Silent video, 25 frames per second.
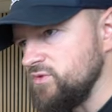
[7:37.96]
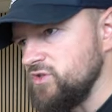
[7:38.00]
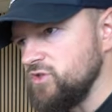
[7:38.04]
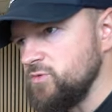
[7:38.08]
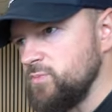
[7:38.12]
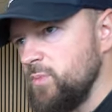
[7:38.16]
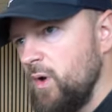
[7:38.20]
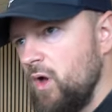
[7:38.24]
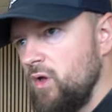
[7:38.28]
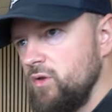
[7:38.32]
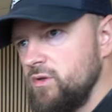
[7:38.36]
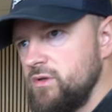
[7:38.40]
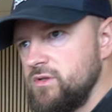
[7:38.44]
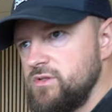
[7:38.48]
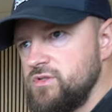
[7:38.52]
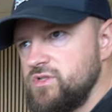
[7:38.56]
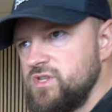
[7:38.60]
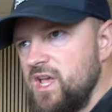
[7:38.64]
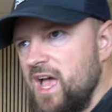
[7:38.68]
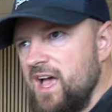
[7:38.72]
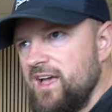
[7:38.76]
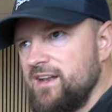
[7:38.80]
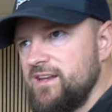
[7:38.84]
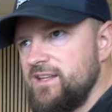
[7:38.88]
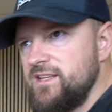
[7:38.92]

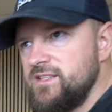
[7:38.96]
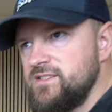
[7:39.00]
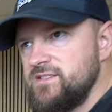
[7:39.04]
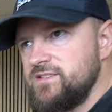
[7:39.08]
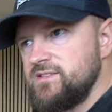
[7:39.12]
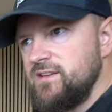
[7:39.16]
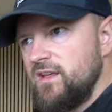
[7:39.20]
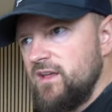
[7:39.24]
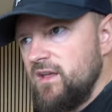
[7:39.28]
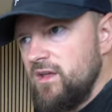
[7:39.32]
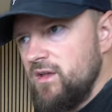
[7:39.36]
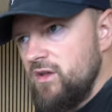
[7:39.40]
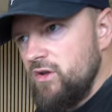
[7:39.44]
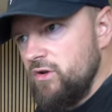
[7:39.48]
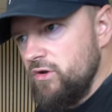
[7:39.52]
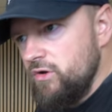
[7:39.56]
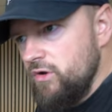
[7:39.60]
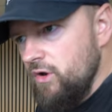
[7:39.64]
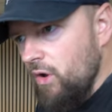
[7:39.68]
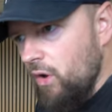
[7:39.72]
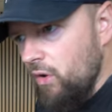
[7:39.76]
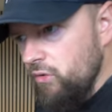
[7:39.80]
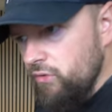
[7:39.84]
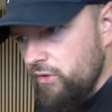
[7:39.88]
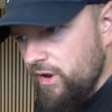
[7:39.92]
response, and it's
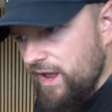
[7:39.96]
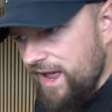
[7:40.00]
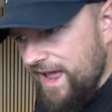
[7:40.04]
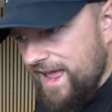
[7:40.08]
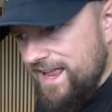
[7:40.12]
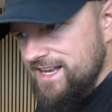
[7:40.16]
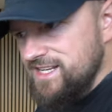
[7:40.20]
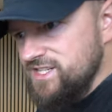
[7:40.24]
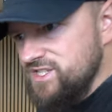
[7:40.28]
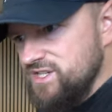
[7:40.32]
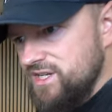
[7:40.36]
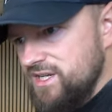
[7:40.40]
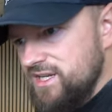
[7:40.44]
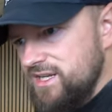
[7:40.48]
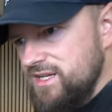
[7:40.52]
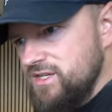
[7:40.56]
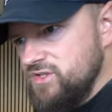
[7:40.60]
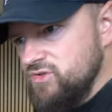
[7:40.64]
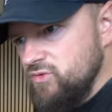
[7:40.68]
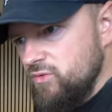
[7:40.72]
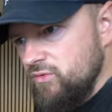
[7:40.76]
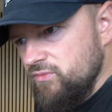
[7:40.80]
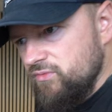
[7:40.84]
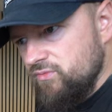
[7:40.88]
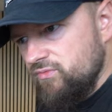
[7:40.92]
non-edgy,
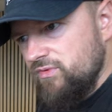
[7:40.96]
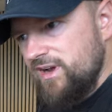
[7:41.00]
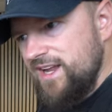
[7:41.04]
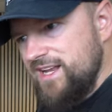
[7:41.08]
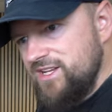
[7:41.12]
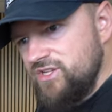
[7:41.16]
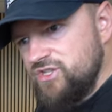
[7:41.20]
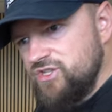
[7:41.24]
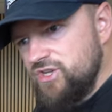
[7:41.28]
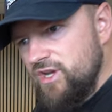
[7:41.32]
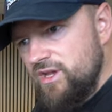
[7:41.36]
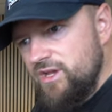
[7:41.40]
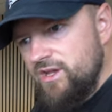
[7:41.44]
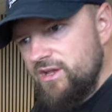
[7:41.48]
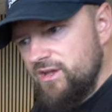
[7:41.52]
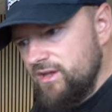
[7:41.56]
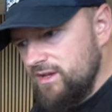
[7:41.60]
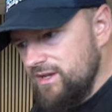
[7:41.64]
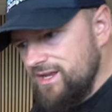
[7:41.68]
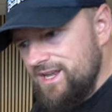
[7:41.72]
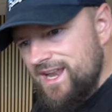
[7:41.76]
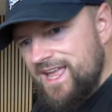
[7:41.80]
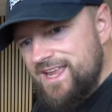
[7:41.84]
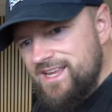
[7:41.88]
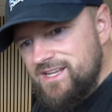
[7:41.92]
sort of richer
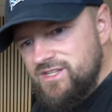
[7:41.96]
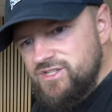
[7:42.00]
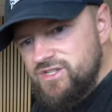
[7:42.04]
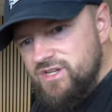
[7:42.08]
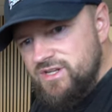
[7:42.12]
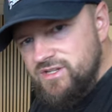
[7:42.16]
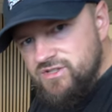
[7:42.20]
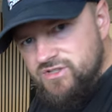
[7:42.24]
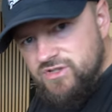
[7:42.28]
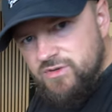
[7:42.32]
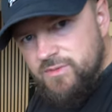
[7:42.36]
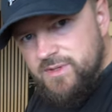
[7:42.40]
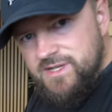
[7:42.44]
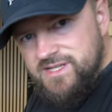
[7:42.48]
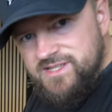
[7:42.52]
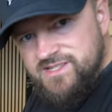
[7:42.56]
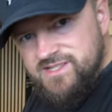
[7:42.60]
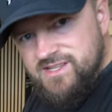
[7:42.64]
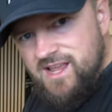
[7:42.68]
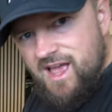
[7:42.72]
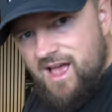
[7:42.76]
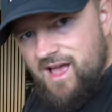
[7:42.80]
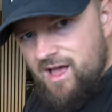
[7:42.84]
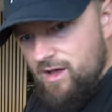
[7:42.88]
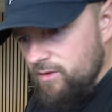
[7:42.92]
nature to its
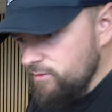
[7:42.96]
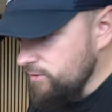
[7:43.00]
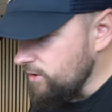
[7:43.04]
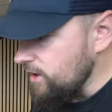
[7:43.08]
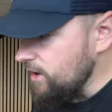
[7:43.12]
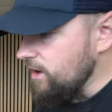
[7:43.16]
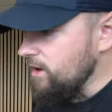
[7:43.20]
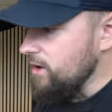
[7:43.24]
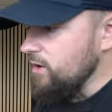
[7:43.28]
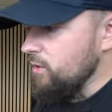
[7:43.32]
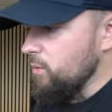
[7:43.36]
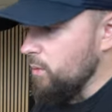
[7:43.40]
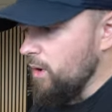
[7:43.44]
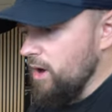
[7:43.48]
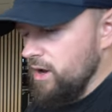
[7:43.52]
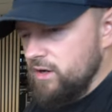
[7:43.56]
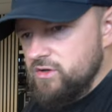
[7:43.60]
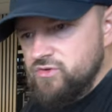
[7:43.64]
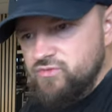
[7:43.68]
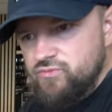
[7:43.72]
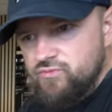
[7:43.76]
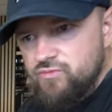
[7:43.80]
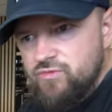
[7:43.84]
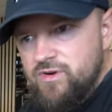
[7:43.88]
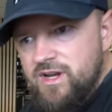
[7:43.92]
sound.
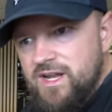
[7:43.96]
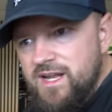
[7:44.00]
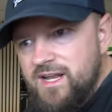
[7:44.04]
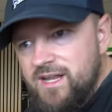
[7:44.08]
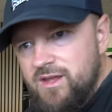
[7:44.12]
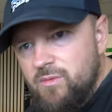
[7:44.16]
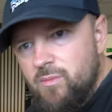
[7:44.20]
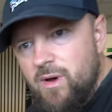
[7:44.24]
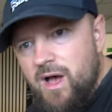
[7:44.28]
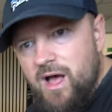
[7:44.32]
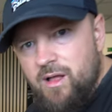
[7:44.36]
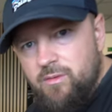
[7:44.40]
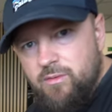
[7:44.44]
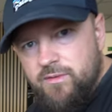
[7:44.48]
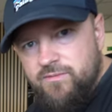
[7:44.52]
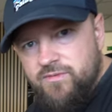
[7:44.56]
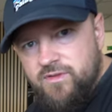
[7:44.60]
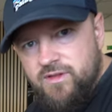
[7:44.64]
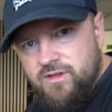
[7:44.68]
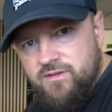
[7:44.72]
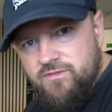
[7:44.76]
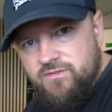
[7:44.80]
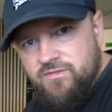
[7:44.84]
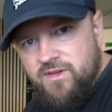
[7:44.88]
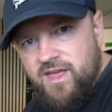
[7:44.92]
Works really well with
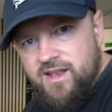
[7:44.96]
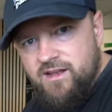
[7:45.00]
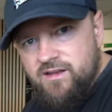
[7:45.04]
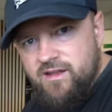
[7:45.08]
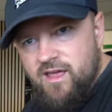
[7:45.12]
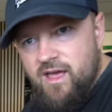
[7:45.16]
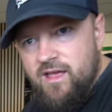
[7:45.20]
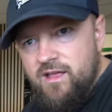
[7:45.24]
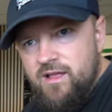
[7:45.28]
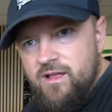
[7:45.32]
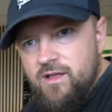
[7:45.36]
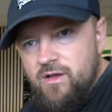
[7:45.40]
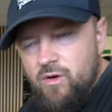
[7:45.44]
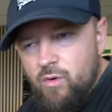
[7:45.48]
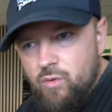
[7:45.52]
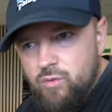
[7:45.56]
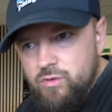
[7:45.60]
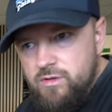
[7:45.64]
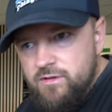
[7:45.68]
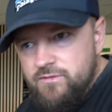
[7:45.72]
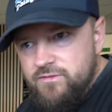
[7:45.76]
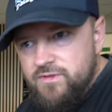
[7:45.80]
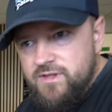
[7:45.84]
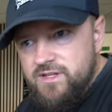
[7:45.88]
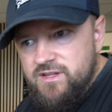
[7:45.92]
the Defender.
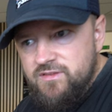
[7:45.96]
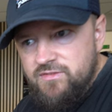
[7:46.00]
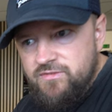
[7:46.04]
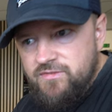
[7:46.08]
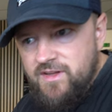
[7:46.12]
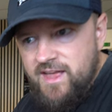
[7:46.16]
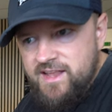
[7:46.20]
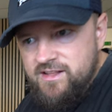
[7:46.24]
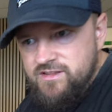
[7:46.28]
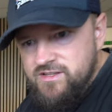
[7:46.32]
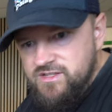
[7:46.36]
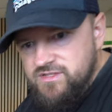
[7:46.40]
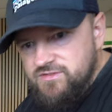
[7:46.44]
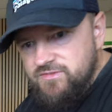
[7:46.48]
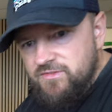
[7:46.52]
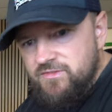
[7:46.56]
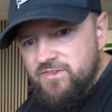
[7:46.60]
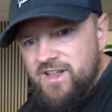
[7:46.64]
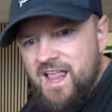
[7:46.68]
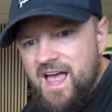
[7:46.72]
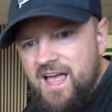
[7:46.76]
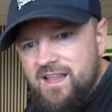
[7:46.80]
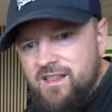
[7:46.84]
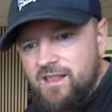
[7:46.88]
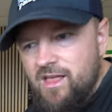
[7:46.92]
All of the Defender's
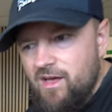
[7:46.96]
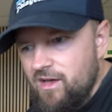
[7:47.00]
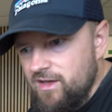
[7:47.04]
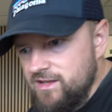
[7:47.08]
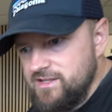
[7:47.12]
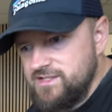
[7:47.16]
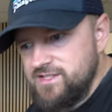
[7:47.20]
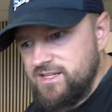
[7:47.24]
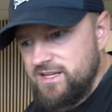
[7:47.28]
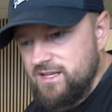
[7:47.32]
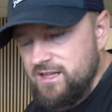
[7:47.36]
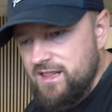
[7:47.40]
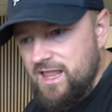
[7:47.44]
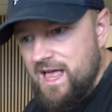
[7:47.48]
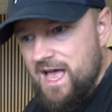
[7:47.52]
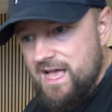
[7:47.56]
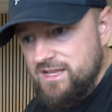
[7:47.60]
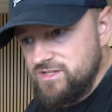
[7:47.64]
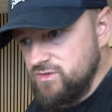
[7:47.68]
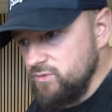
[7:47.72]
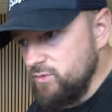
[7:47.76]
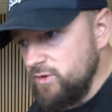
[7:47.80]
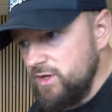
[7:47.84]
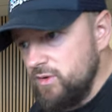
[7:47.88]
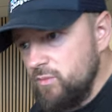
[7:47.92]
flat lines and
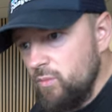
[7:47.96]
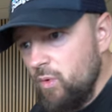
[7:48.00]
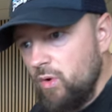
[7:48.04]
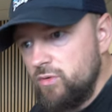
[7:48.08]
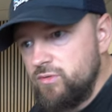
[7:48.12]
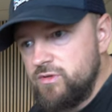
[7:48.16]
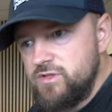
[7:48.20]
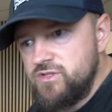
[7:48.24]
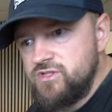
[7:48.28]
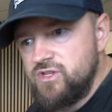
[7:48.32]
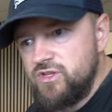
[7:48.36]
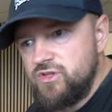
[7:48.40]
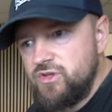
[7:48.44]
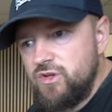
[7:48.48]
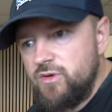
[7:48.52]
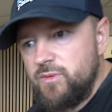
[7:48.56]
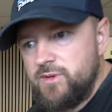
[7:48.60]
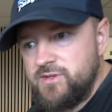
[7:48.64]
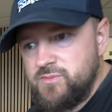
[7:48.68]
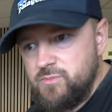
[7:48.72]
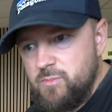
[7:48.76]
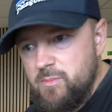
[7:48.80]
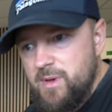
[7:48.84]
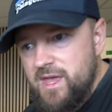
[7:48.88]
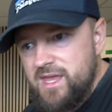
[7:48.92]
glass, all it wants to do
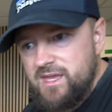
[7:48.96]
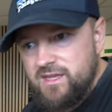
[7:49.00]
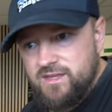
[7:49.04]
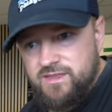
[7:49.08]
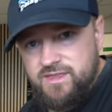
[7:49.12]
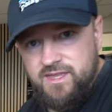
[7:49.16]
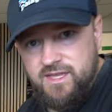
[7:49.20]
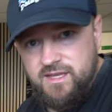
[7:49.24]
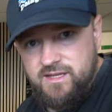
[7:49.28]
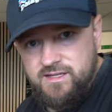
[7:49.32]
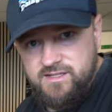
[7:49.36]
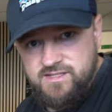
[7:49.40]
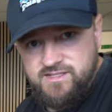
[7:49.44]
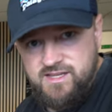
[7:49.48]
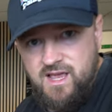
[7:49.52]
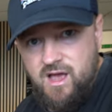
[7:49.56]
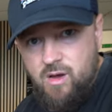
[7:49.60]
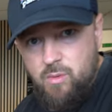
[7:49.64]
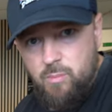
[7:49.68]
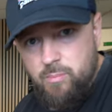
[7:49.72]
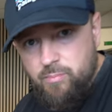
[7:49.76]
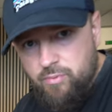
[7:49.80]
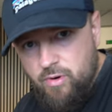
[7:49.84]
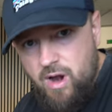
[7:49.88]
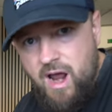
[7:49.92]
is make things
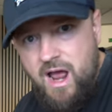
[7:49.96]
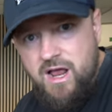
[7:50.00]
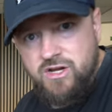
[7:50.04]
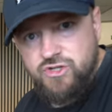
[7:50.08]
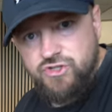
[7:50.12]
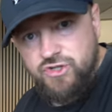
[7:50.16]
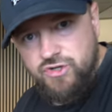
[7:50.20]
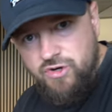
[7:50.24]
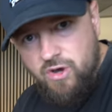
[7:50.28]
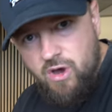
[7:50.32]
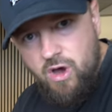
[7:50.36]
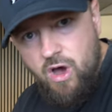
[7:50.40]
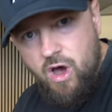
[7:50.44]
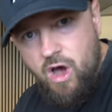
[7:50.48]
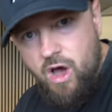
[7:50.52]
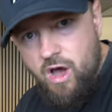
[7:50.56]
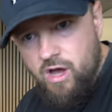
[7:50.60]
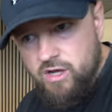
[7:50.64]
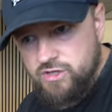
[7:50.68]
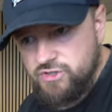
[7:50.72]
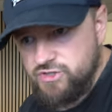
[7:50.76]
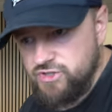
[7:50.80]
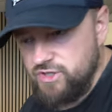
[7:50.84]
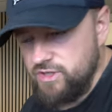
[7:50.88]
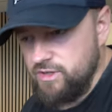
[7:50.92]
sound brash and
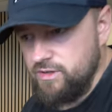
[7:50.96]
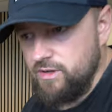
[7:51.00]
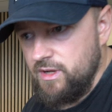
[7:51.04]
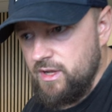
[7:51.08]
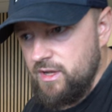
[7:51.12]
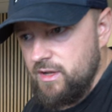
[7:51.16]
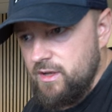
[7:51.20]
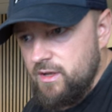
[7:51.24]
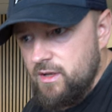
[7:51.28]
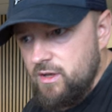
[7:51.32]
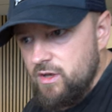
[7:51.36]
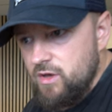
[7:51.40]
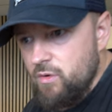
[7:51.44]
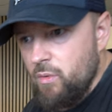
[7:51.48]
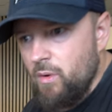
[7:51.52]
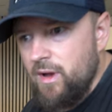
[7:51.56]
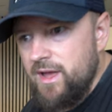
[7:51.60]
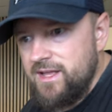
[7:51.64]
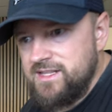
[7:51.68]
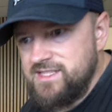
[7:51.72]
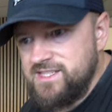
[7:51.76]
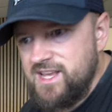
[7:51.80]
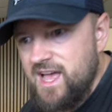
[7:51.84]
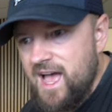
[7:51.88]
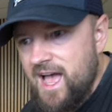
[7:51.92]
harsh and quite
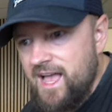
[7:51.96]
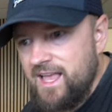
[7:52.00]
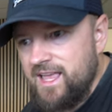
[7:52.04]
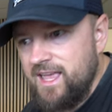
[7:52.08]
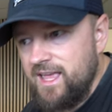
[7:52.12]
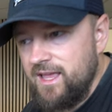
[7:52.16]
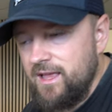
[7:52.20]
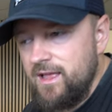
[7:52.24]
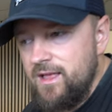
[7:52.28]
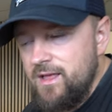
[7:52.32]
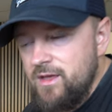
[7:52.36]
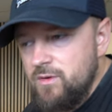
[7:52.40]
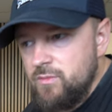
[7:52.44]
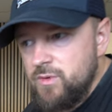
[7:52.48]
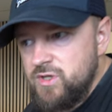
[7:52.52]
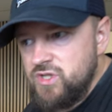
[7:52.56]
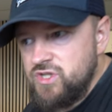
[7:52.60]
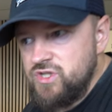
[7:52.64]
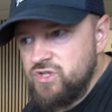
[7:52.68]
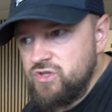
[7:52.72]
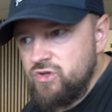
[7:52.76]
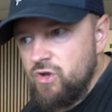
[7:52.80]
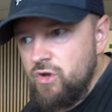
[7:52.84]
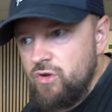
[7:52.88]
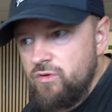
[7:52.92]
attacking, which
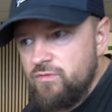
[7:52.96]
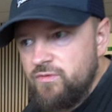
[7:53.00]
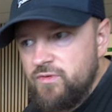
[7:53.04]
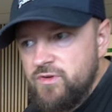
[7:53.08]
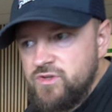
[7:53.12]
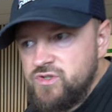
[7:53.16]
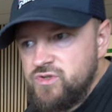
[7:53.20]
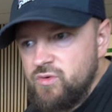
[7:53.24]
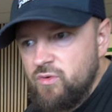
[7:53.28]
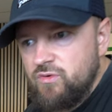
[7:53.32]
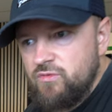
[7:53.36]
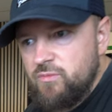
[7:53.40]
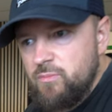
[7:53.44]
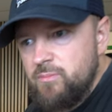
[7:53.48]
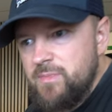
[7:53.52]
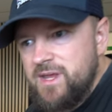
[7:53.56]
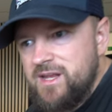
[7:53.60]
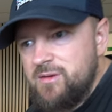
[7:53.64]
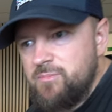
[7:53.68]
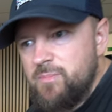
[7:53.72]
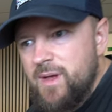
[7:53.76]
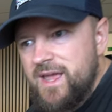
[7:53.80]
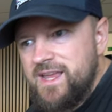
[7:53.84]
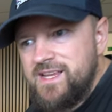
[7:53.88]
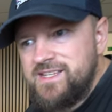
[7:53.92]
is good for sort of
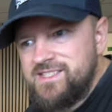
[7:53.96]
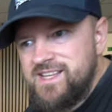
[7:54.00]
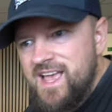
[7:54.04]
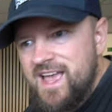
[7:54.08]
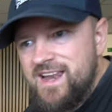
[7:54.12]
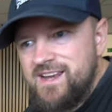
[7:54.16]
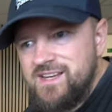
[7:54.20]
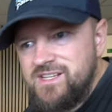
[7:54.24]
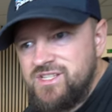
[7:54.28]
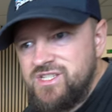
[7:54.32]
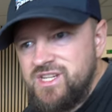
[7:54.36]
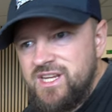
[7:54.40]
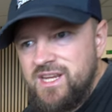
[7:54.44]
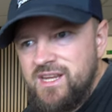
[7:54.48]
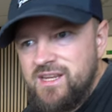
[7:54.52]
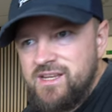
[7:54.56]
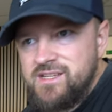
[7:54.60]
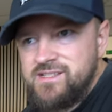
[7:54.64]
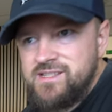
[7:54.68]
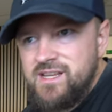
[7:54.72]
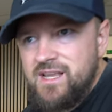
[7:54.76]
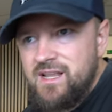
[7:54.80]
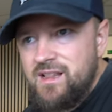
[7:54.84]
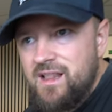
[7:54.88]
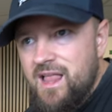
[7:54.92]
mid-bass energy
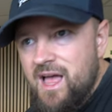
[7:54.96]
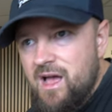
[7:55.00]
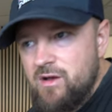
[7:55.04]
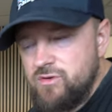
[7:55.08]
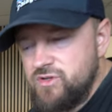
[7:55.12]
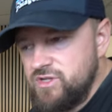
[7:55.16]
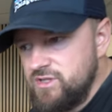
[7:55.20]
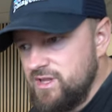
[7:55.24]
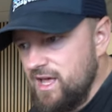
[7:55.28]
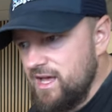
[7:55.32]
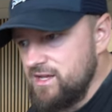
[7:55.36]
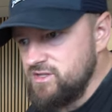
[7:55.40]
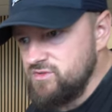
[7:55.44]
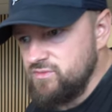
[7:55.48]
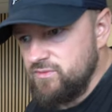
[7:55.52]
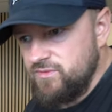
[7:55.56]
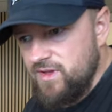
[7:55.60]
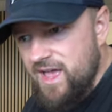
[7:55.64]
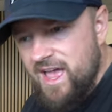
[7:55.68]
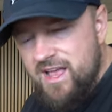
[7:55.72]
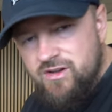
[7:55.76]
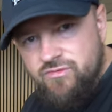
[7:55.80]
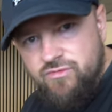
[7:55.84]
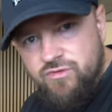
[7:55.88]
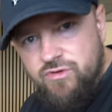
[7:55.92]
because it allows you that sort of
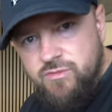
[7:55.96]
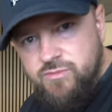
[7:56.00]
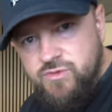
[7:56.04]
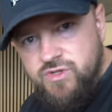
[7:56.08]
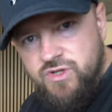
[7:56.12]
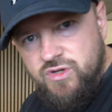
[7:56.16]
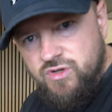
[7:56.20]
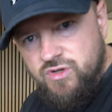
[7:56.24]
headroom to